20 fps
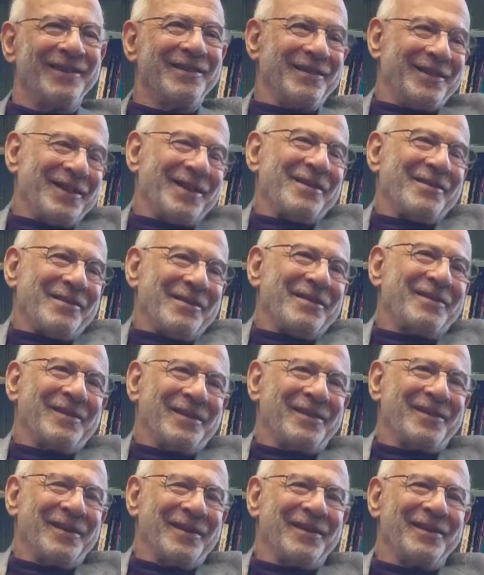you know, in other
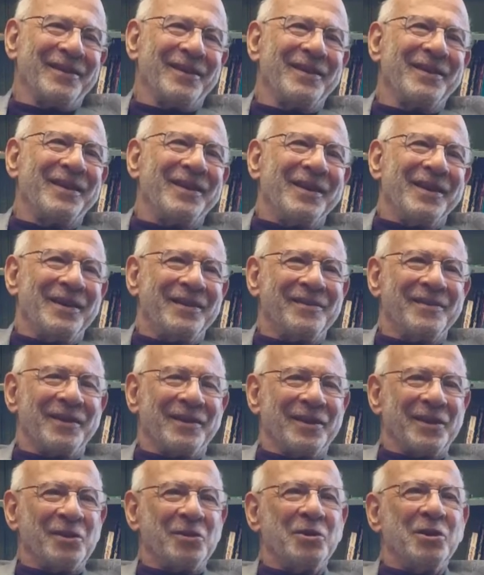words, it's, it's not yeah. it's
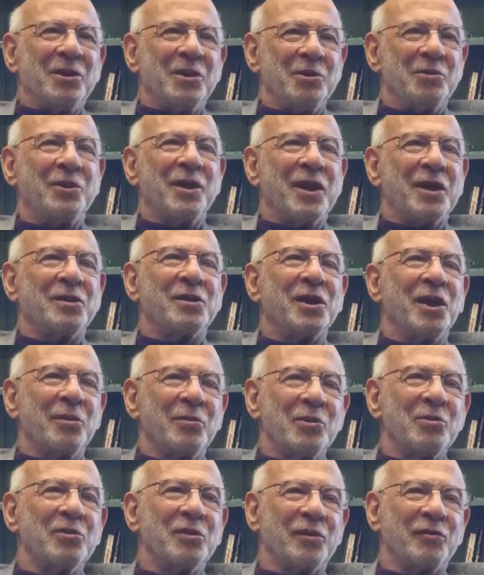not that you, can't
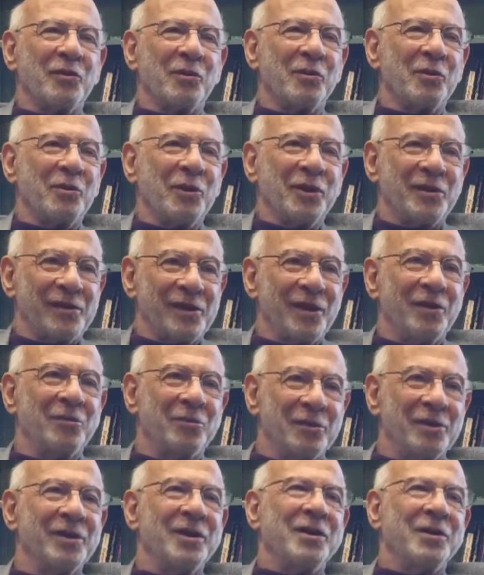tell music from the way it
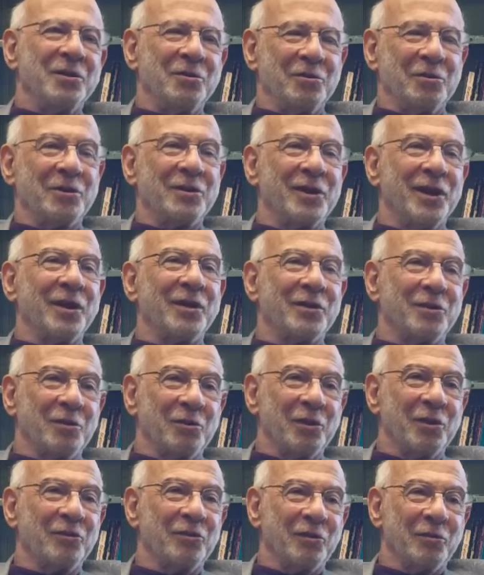sounds. You can tell it
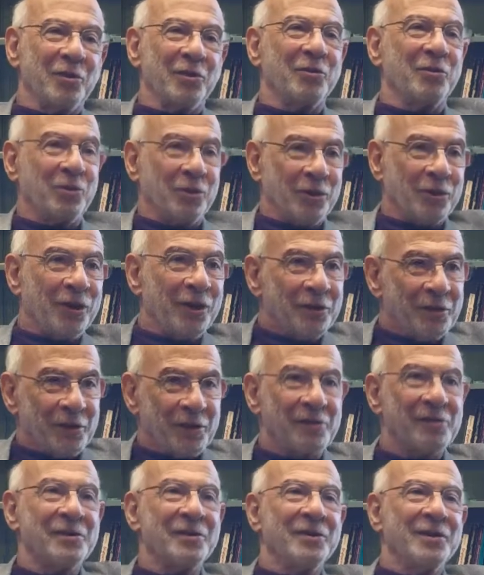only from the social
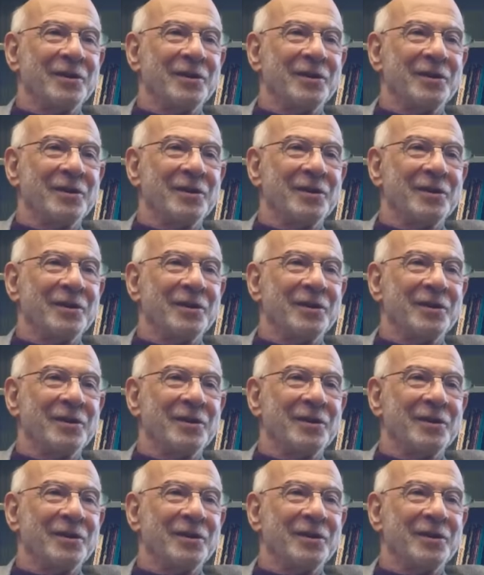context.